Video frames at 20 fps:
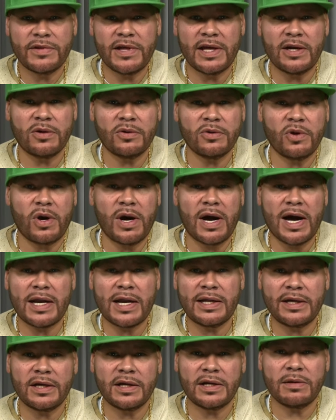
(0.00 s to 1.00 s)
They don't know
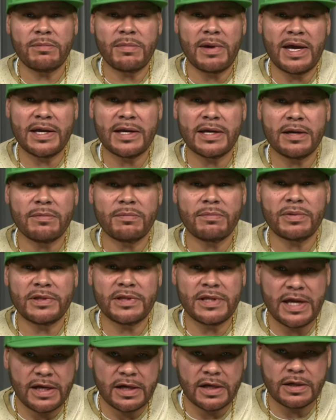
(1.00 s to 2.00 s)
how they're going to make it,
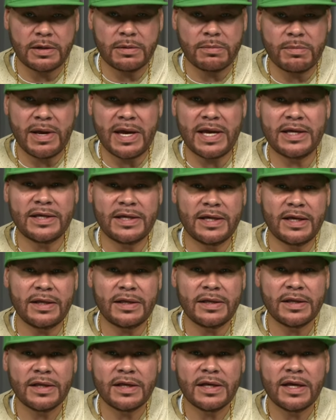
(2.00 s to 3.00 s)
but they're going to make
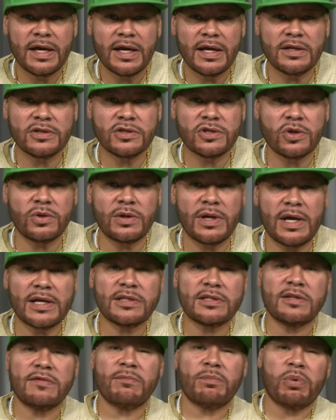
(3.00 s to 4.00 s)
it. And so
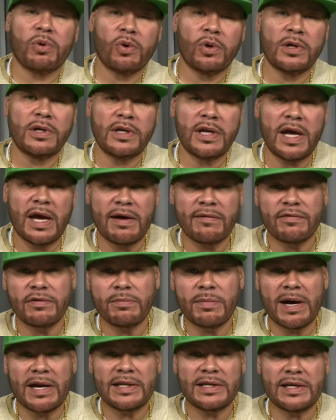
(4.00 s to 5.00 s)
that's important to
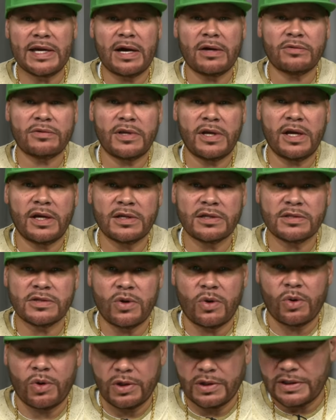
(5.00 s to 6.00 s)
everybody out there because
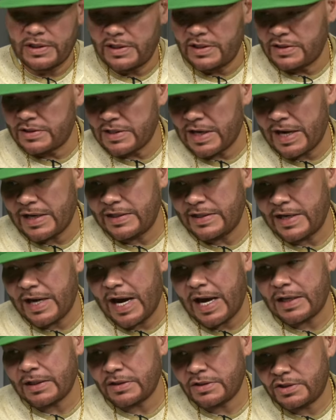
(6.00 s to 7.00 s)
all these
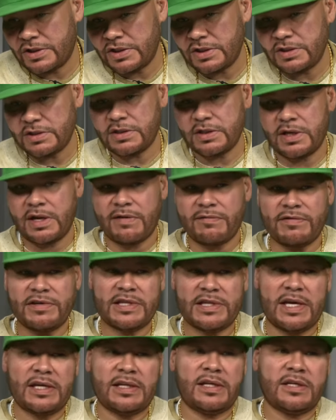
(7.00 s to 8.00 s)
ideologies and
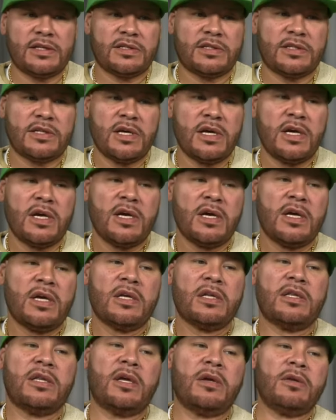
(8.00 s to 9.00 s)
everything that's,
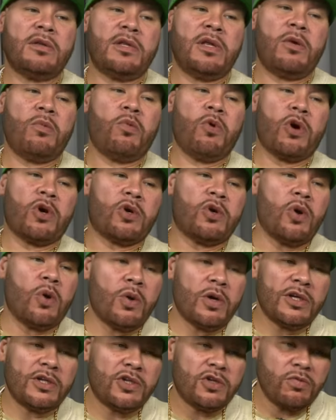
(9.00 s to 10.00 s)
that, that we're
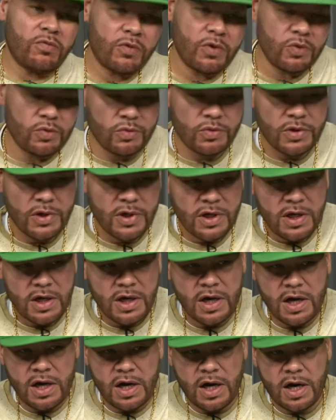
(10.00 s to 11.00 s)
going through
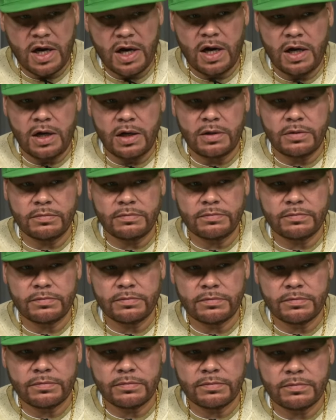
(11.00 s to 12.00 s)
um,
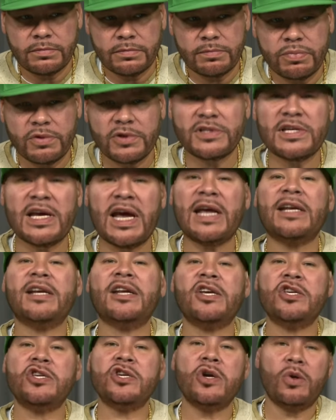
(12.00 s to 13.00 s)
pertain
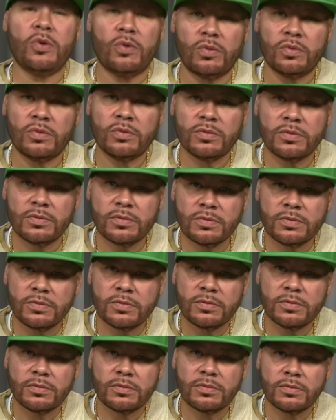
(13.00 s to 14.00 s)
to you.
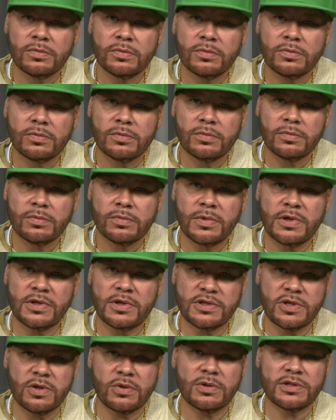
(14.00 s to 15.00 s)

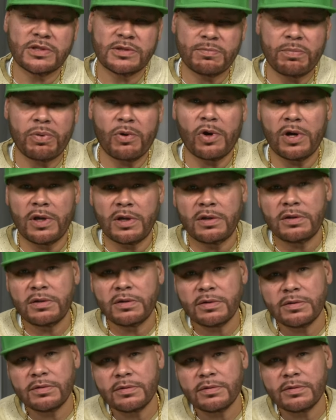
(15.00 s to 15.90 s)
And so it's important.